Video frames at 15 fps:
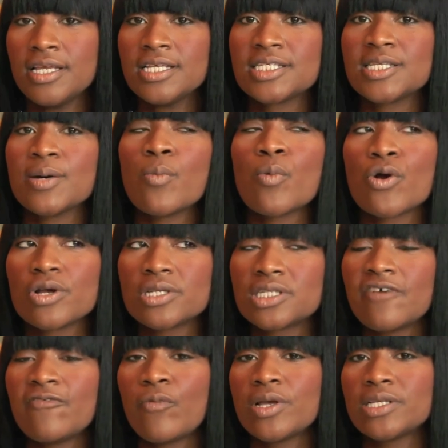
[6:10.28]
some words
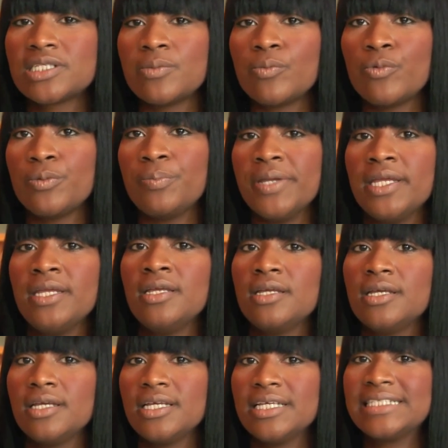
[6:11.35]
of wisdom would be:
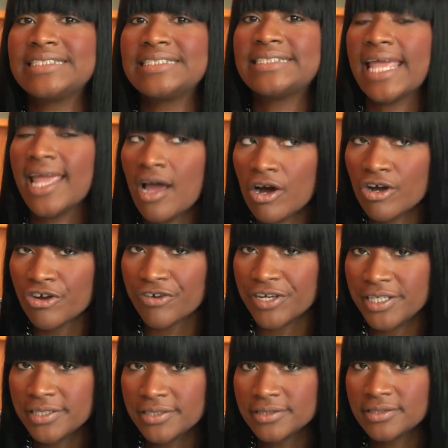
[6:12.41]
stay
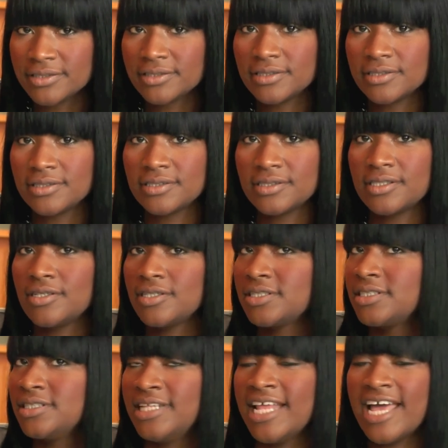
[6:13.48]
hungry,
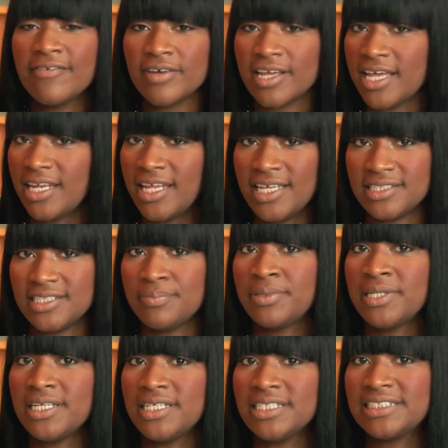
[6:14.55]
never get lazy.
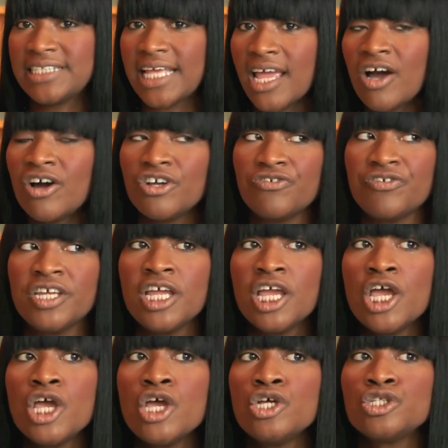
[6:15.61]
Please stay hungry.
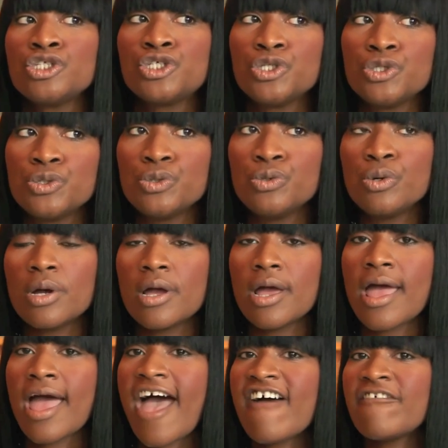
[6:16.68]
2,
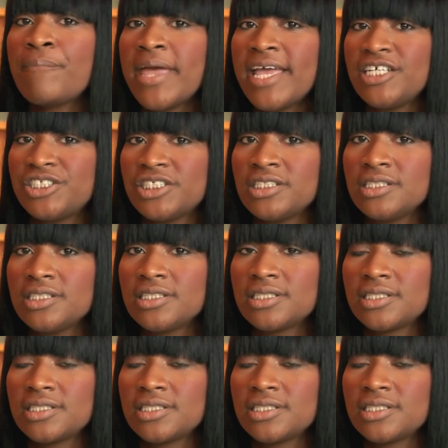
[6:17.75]
have patience.